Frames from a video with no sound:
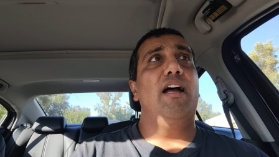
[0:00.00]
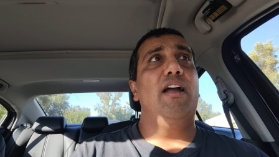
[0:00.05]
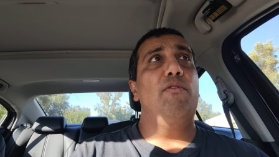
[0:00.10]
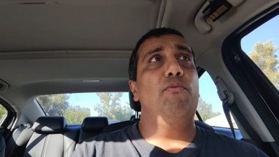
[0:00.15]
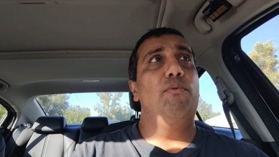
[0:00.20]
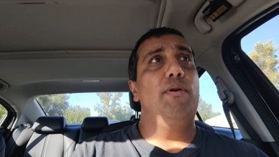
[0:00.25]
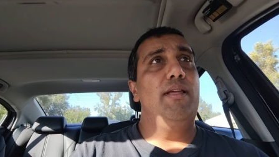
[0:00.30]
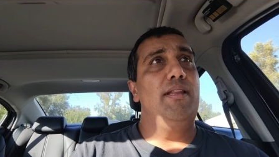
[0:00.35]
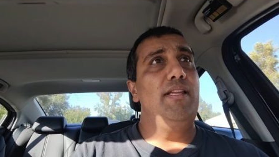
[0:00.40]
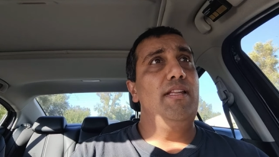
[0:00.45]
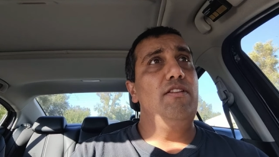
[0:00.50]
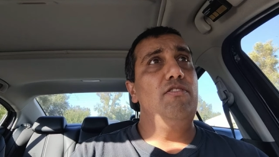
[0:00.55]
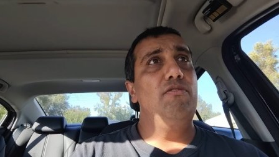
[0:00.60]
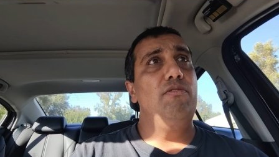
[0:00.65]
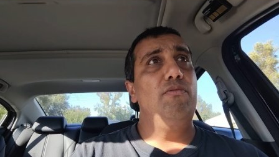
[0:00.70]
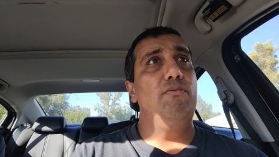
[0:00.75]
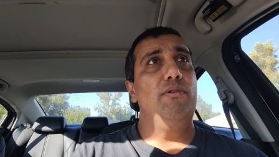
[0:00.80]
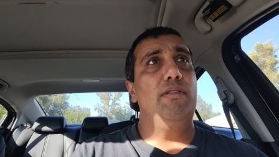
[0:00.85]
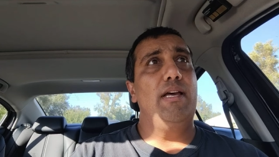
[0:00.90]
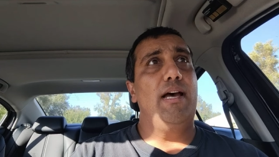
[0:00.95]
I went into
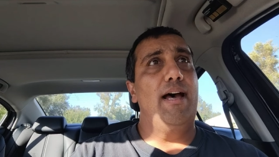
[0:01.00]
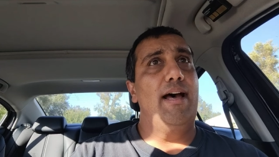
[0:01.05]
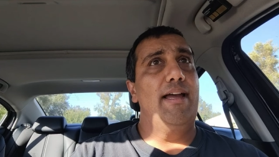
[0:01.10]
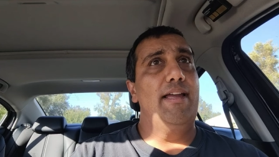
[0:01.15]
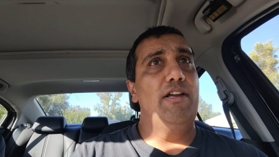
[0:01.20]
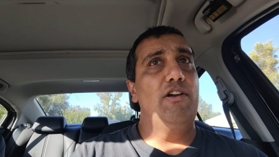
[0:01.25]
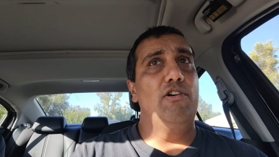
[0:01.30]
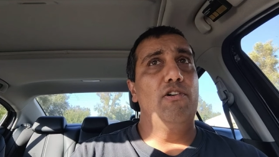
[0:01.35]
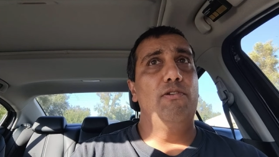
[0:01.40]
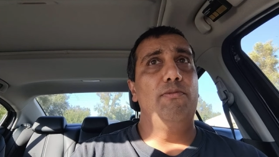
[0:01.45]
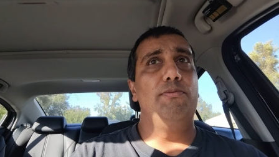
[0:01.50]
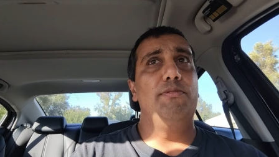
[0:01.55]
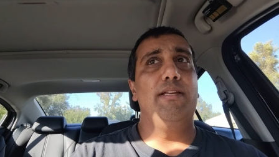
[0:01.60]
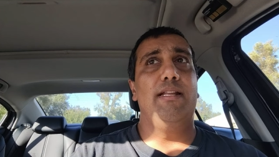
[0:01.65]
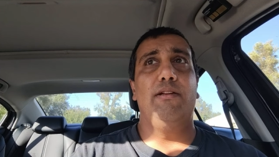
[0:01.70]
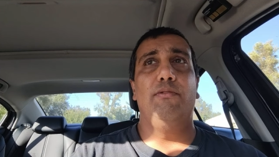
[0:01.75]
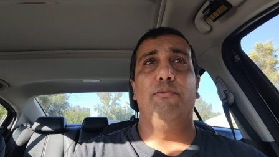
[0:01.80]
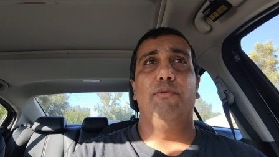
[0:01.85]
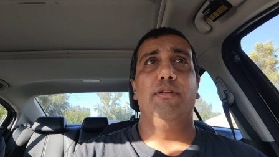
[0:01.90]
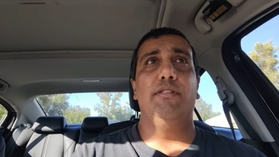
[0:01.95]
it with high hopes
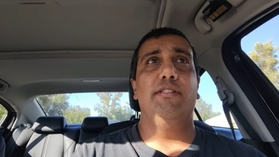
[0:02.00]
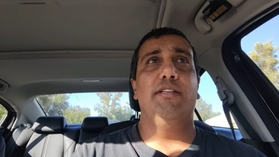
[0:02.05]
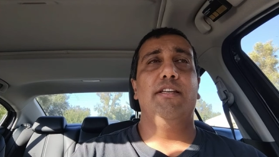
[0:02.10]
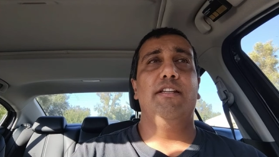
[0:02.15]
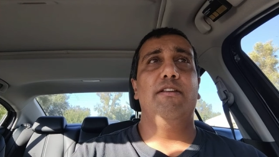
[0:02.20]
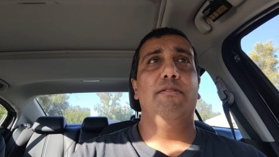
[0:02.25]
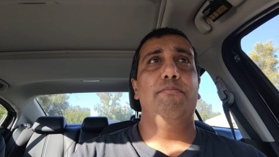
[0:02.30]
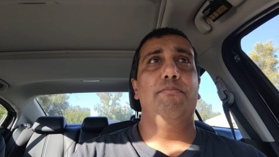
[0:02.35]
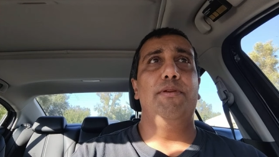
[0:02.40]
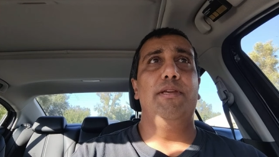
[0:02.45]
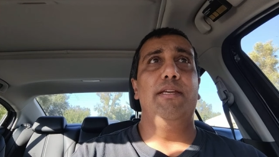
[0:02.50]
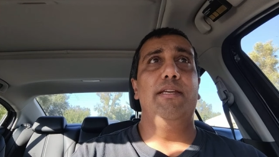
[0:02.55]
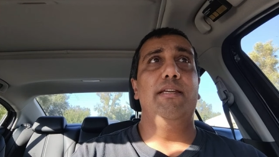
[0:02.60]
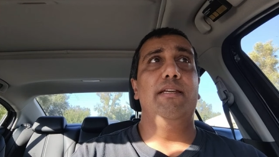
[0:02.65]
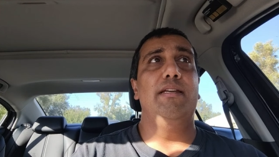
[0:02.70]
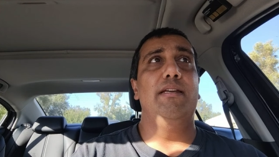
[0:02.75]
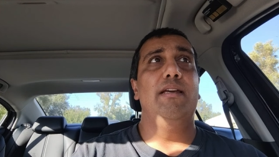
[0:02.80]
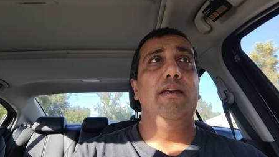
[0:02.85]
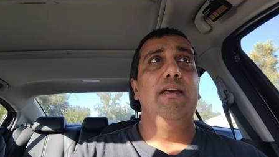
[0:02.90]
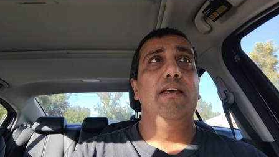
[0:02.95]
that it was gonna
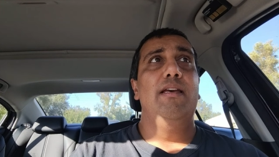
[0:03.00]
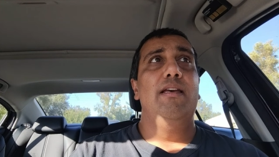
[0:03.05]
be